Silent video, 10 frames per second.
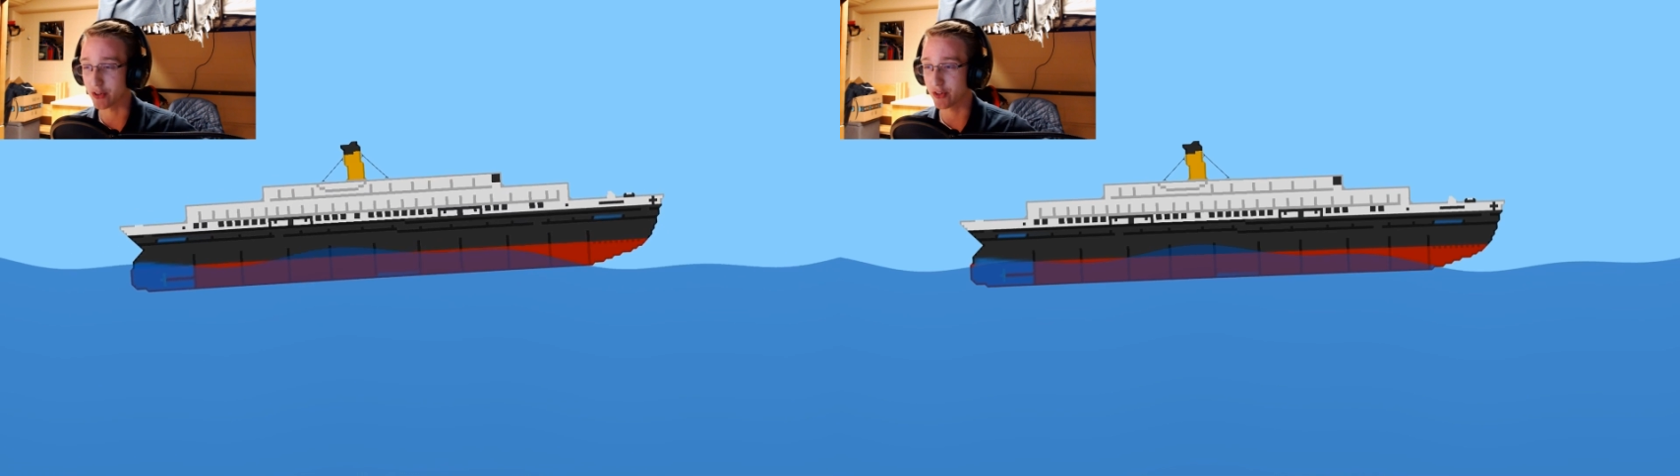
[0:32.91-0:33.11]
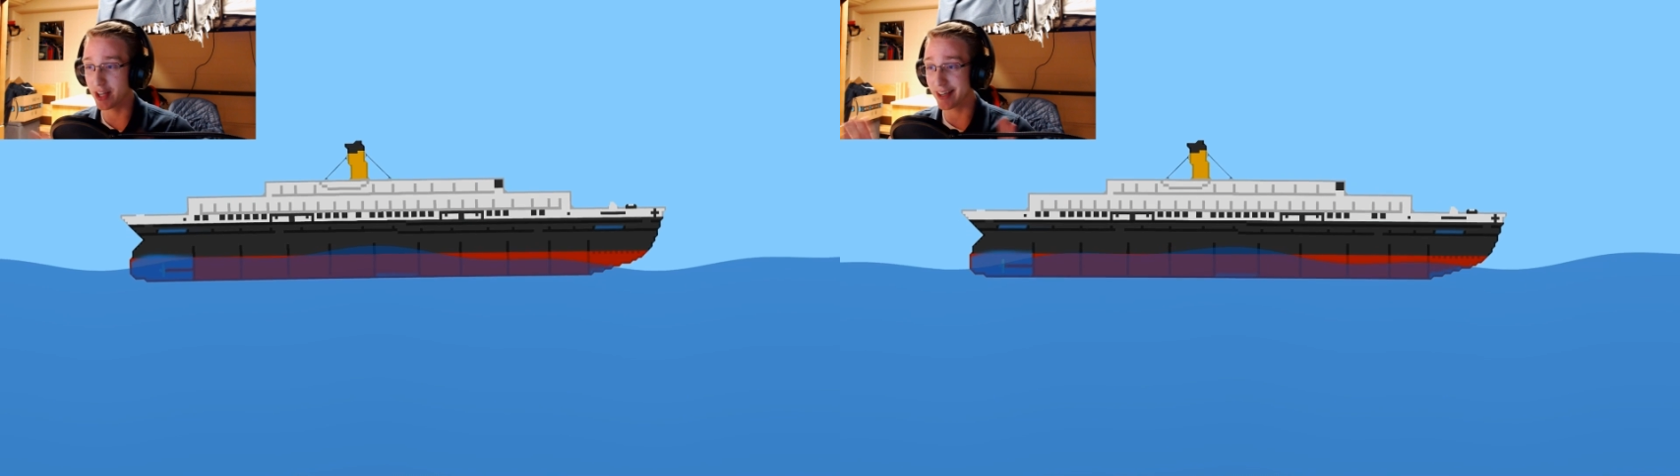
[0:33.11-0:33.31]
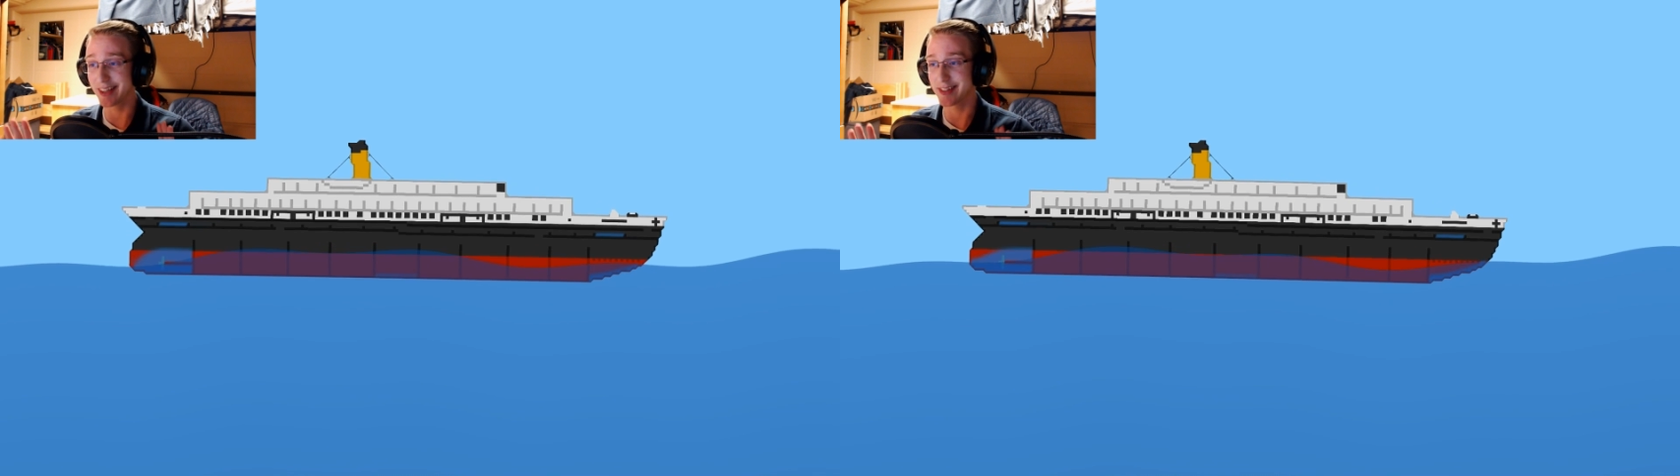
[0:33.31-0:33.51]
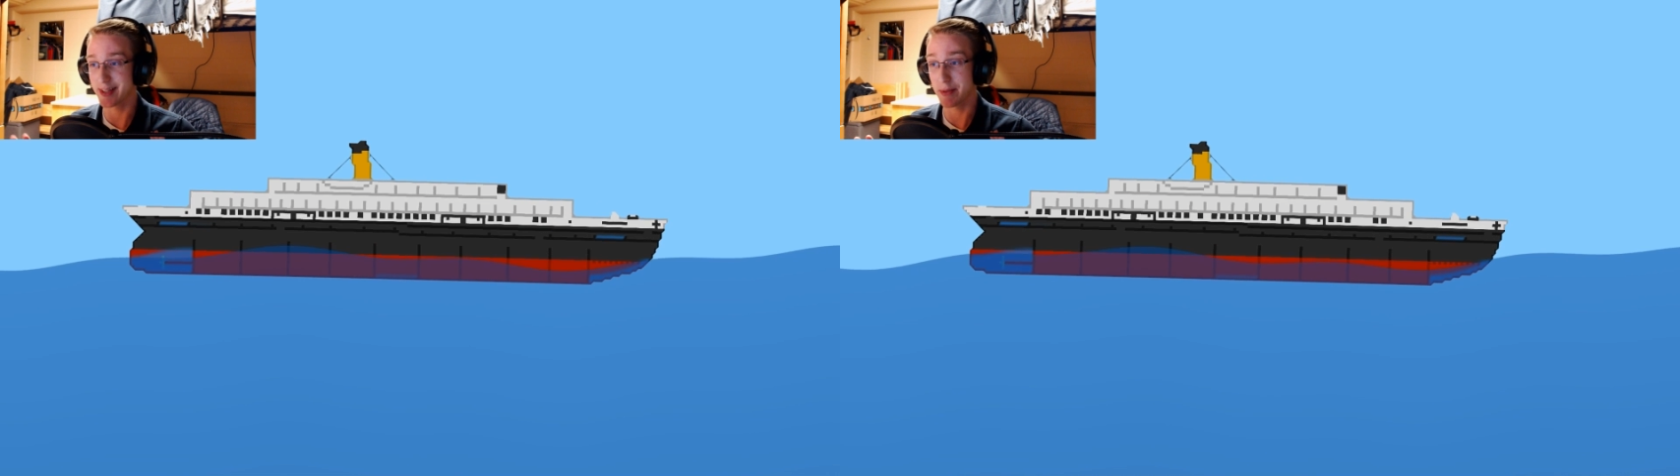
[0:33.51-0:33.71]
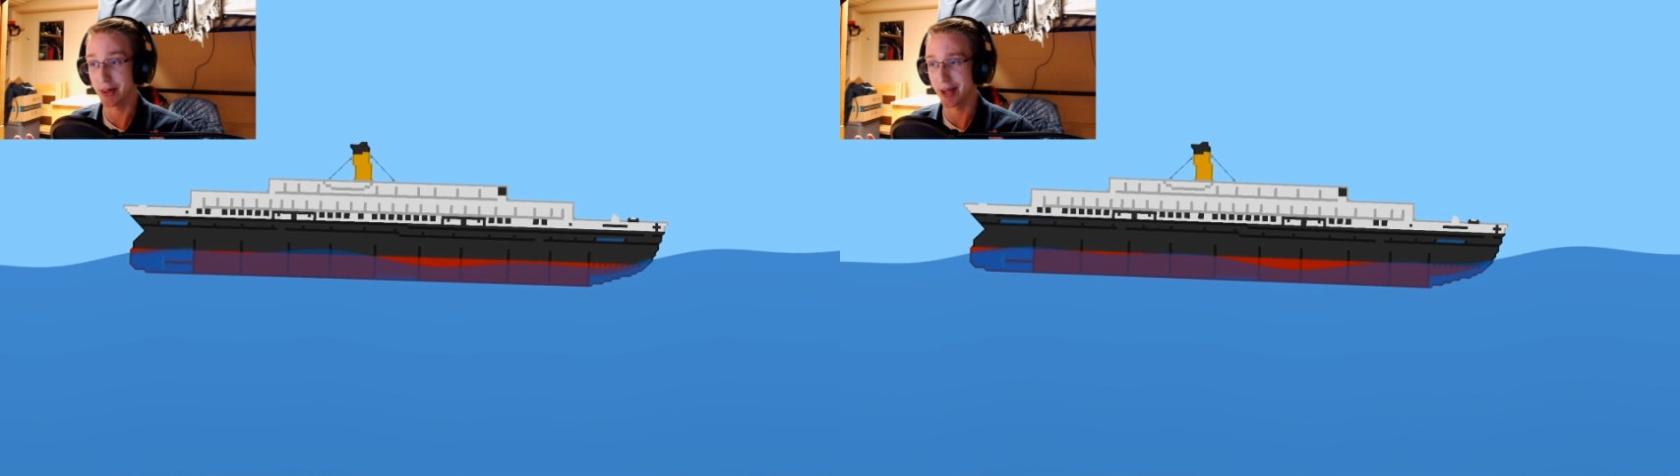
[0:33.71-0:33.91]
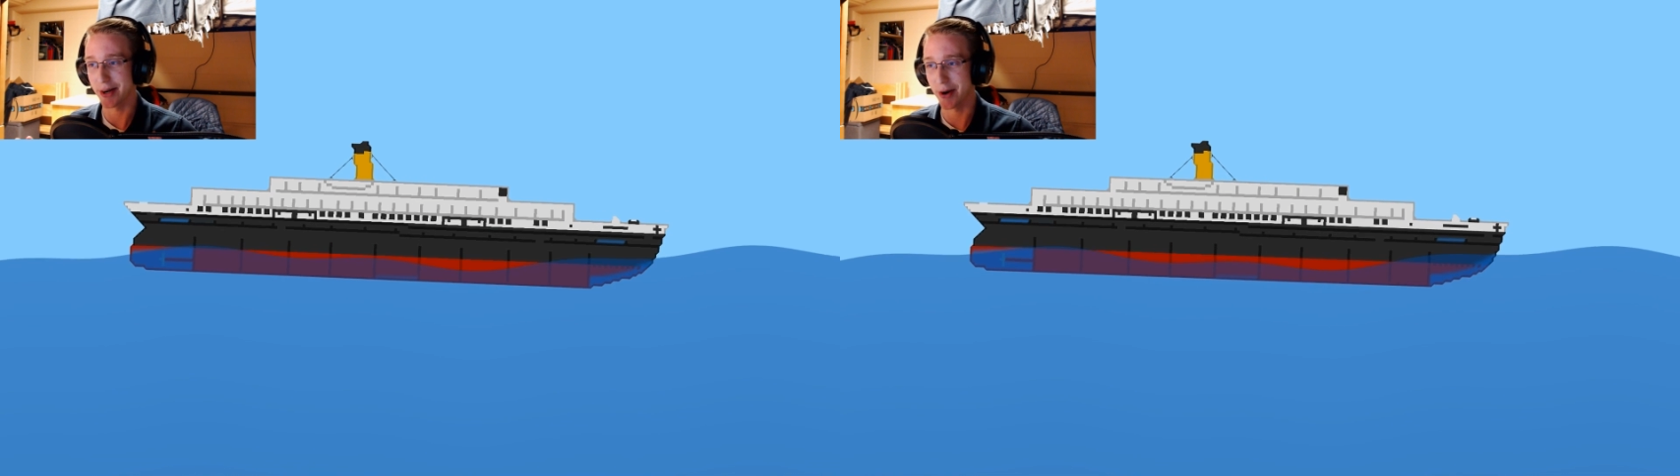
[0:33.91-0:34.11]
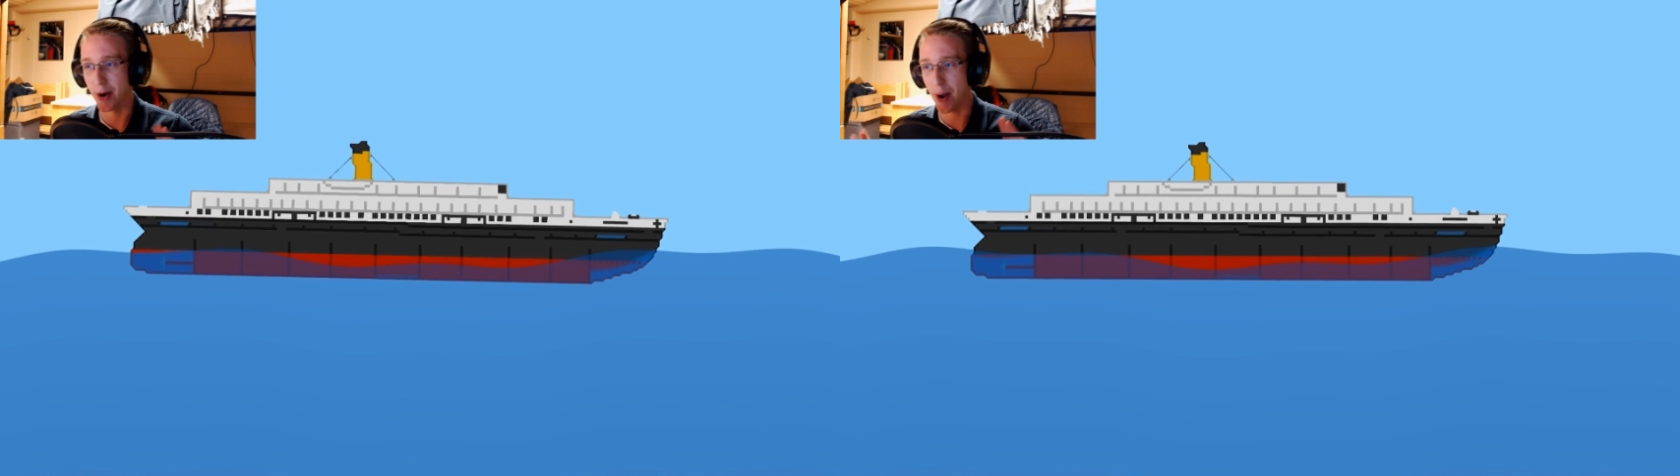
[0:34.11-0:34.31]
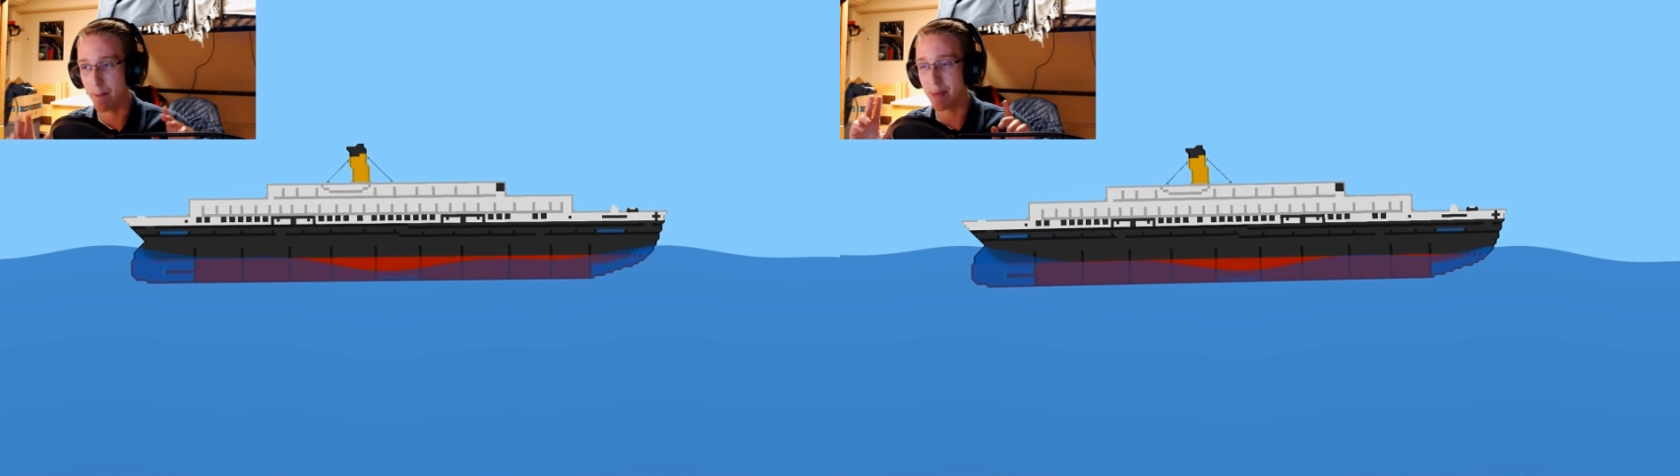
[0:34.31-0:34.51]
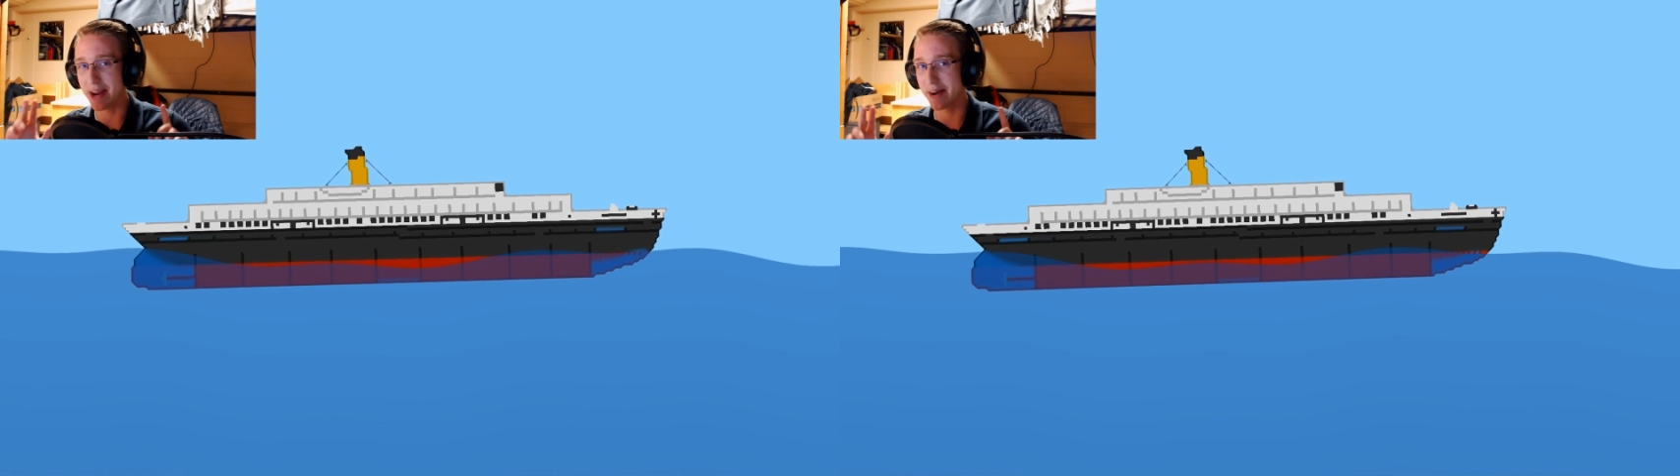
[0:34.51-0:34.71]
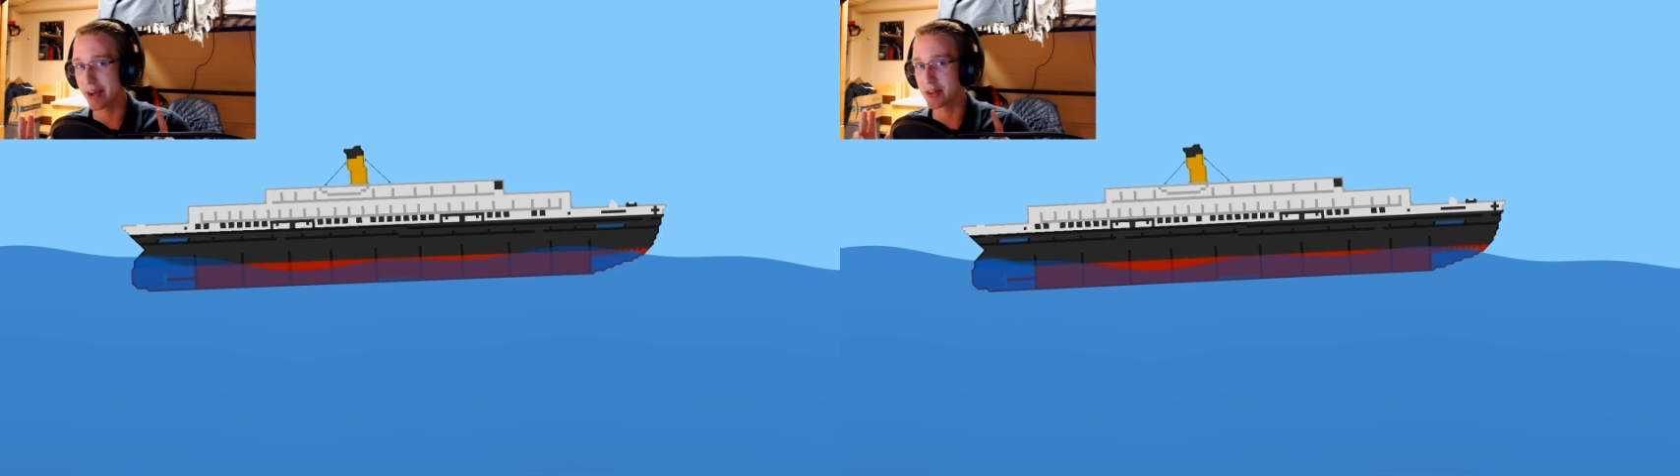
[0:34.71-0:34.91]
Sinking Simulator
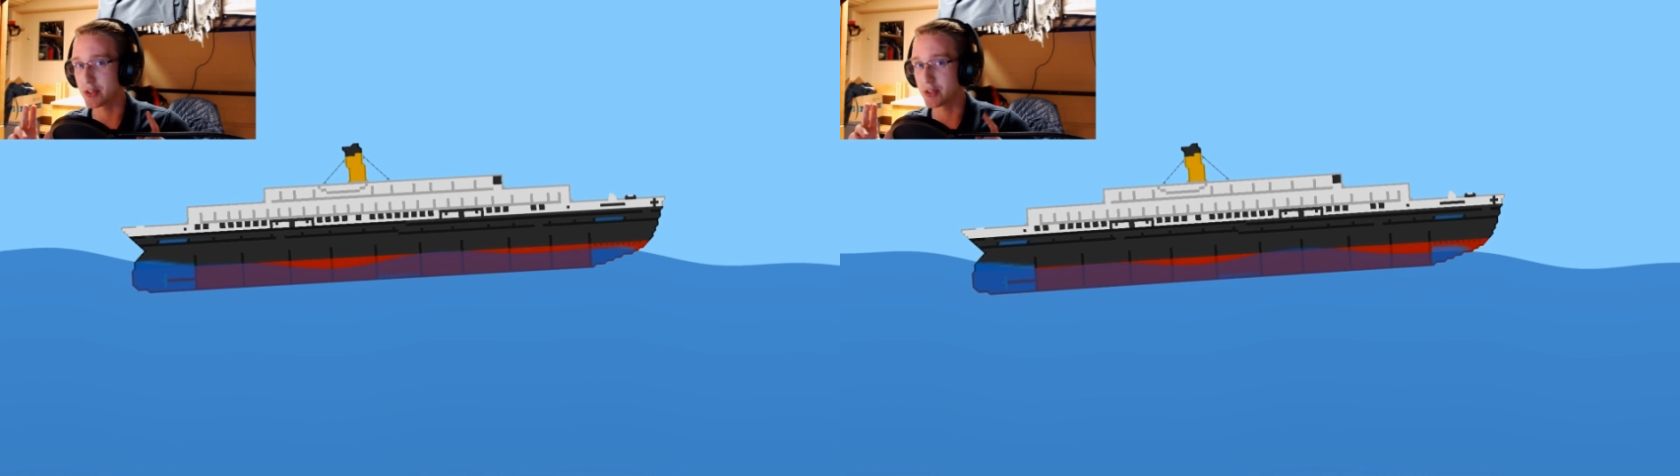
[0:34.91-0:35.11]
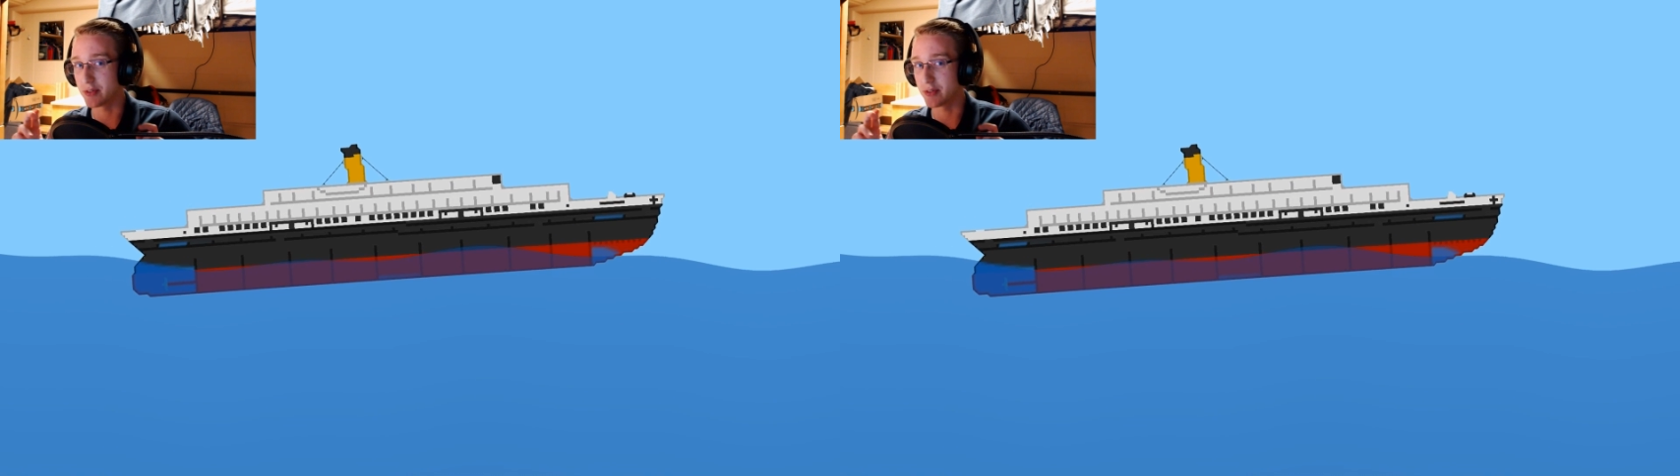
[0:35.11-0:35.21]
Alpha